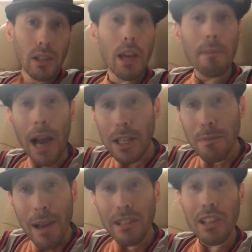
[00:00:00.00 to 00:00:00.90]
Am I
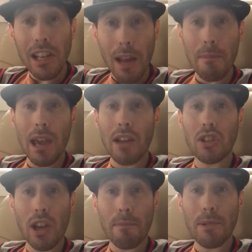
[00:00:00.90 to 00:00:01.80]
expecting an NBA
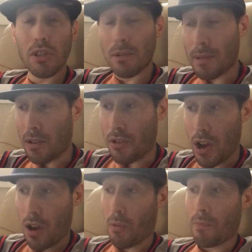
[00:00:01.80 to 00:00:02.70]
championship?
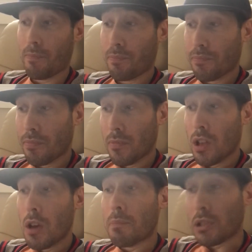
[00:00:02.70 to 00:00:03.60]
No.
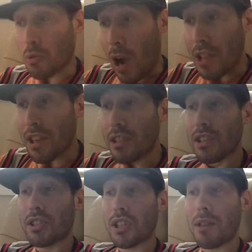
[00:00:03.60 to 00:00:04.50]
But do I think
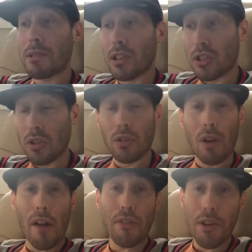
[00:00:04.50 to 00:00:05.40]
this team can still go
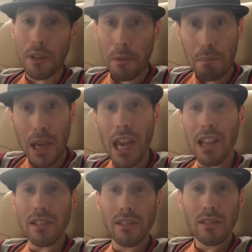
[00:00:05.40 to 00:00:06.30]
out there and
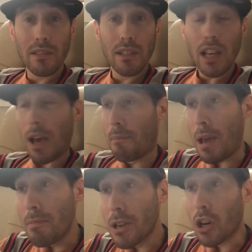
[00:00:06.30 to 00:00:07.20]
compete? And
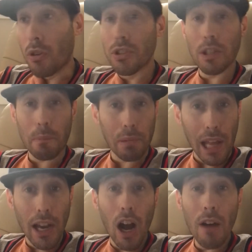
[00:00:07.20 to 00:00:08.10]
maybe go into the
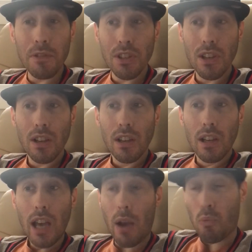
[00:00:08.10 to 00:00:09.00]
playoffs
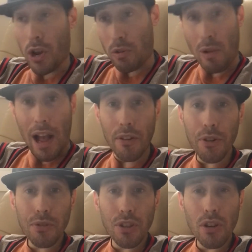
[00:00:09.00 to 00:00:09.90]
and win a round
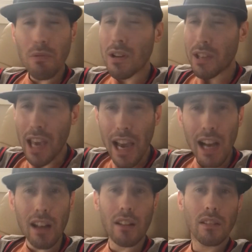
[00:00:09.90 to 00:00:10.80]
or two?
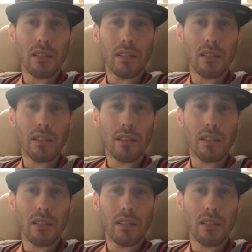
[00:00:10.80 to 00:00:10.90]
Yeah.